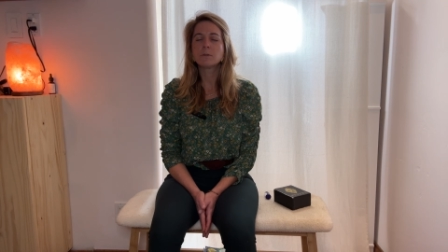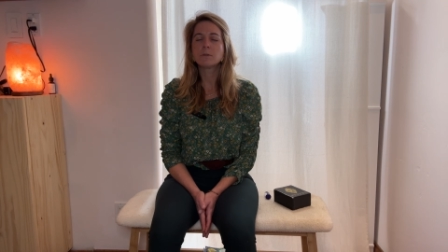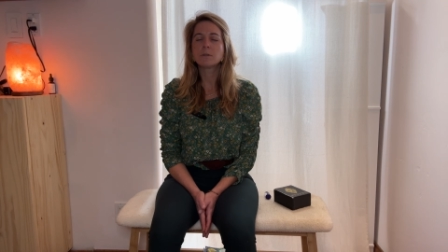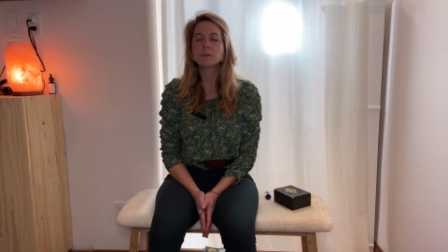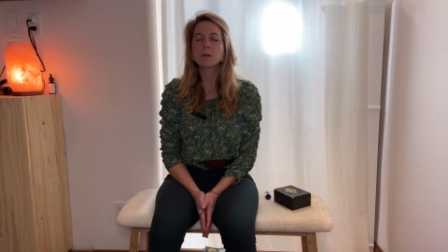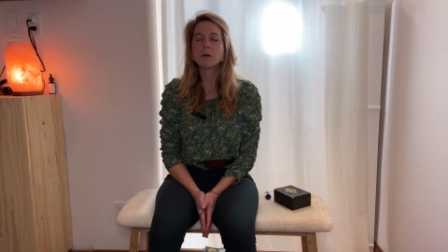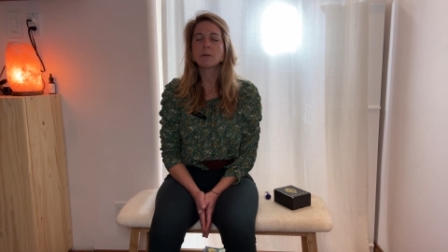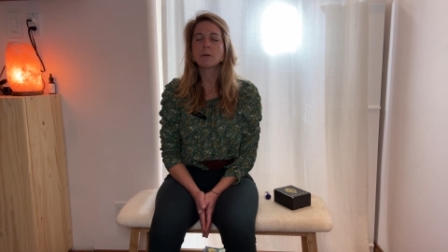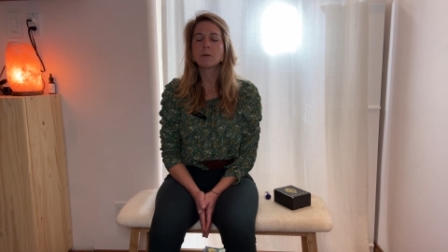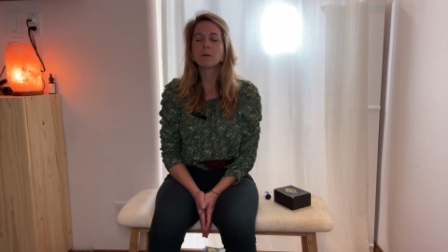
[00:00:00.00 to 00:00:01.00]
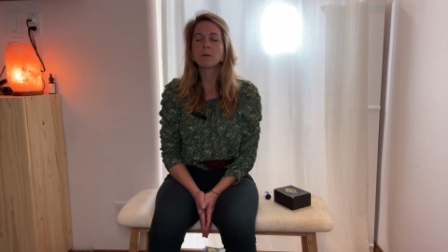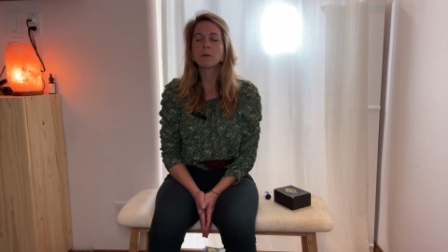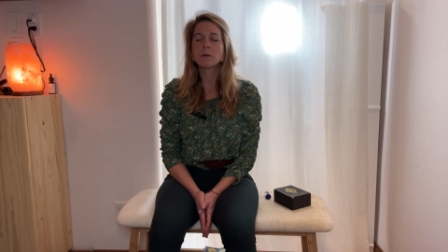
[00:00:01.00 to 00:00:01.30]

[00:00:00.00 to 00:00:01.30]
and together